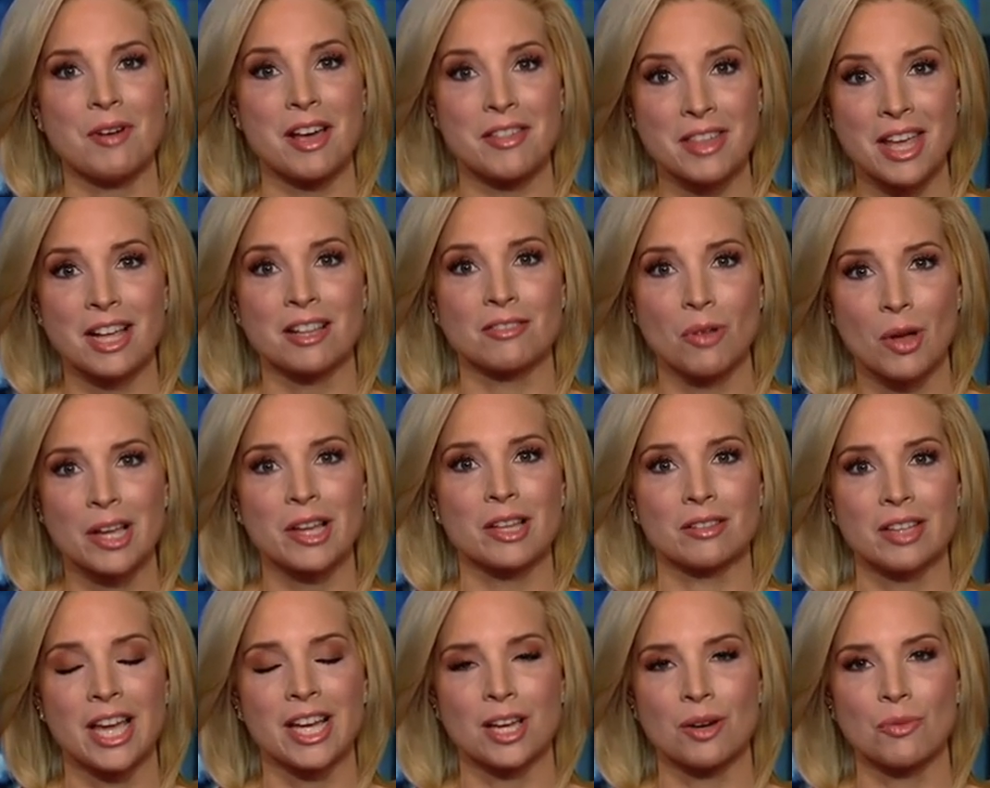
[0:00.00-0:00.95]
I think
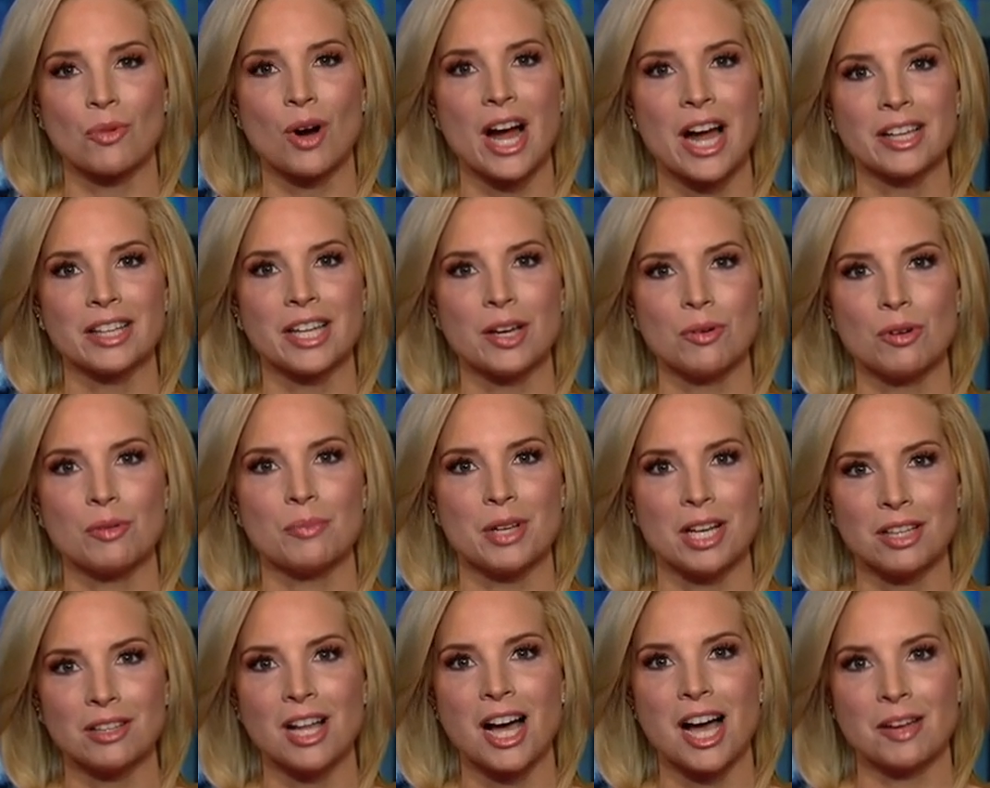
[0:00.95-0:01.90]
Laken-Riley would
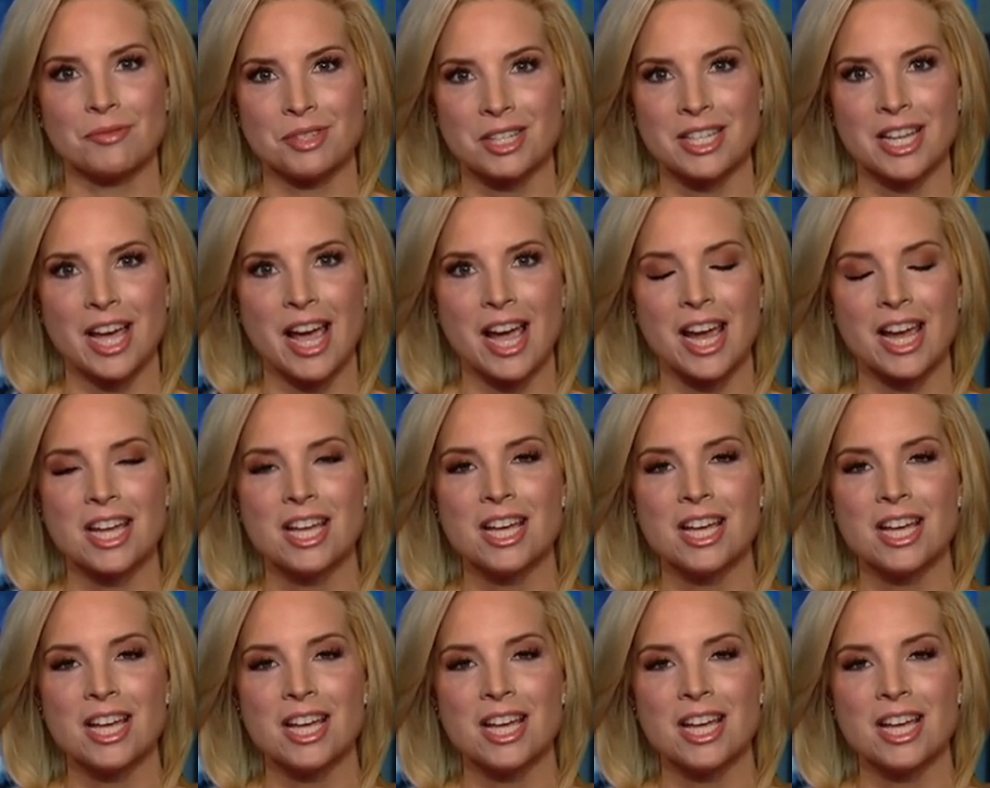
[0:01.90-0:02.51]
be alive today